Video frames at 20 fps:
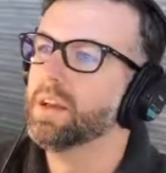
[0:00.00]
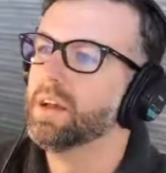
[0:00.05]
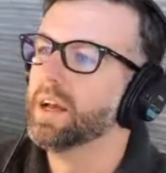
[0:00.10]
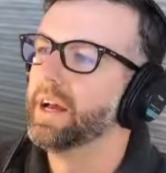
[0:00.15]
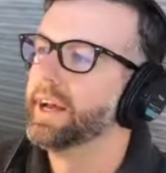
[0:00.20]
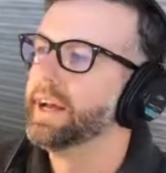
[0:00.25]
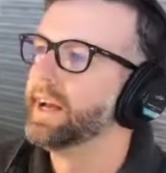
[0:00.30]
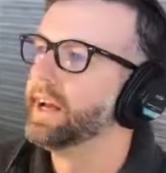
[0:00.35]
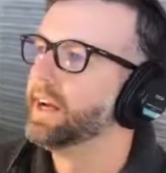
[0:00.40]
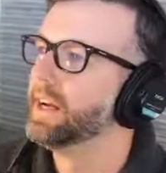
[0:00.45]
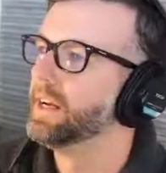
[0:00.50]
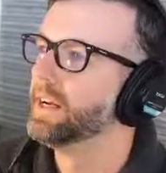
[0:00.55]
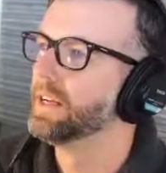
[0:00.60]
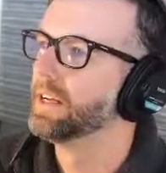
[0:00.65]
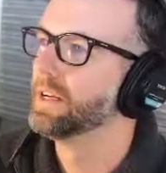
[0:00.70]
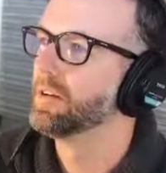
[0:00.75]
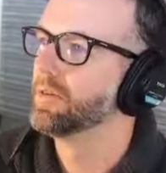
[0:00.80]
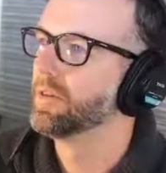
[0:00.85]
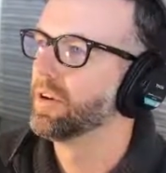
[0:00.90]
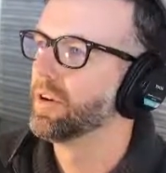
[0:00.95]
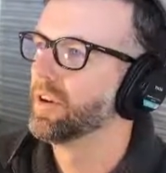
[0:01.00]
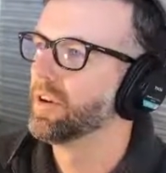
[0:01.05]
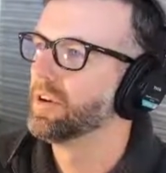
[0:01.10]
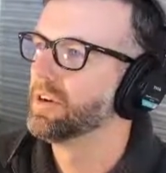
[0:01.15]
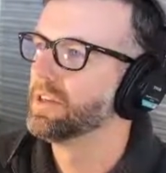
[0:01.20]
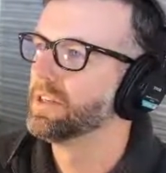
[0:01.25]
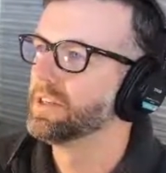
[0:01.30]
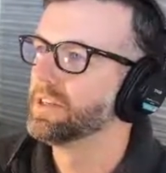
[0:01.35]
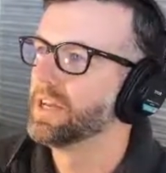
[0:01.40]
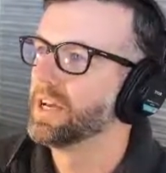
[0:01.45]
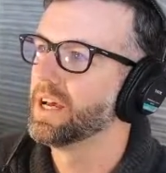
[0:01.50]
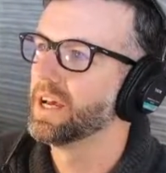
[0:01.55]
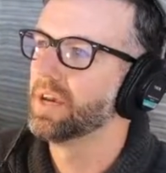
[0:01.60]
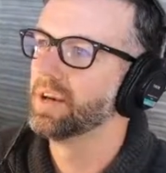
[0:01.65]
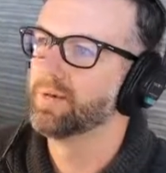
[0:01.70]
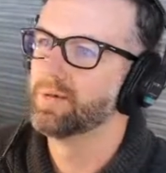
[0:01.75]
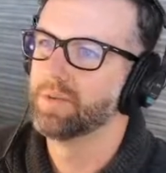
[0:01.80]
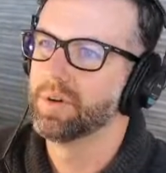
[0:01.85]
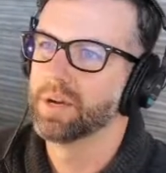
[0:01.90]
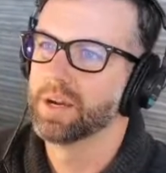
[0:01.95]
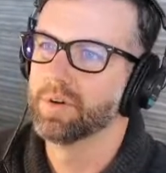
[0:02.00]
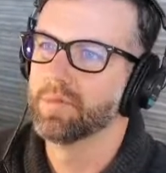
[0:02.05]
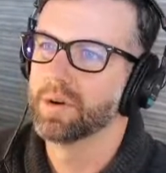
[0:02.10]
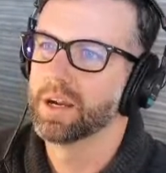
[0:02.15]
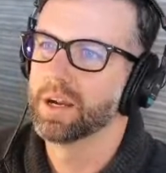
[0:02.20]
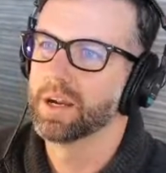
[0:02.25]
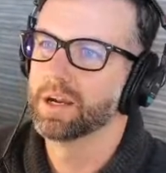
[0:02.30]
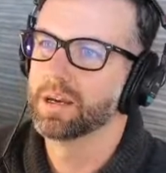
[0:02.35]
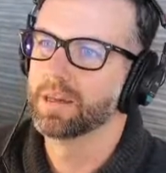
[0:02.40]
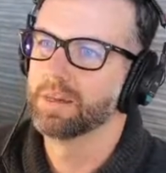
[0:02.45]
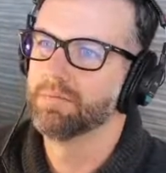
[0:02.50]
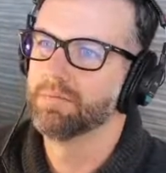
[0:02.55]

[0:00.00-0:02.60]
And I'm going to close that and bring him back.